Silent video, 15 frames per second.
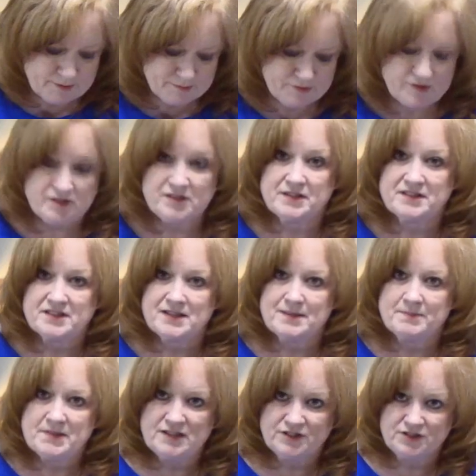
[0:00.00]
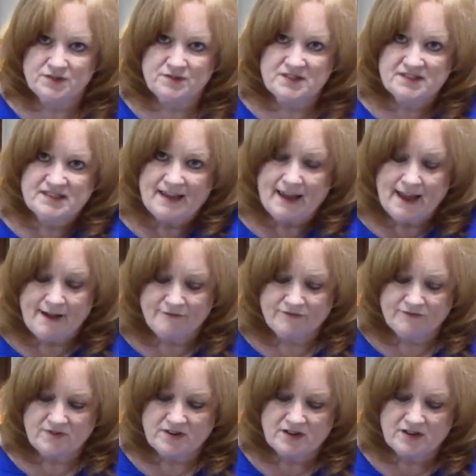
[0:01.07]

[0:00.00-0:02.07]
going to put some into this half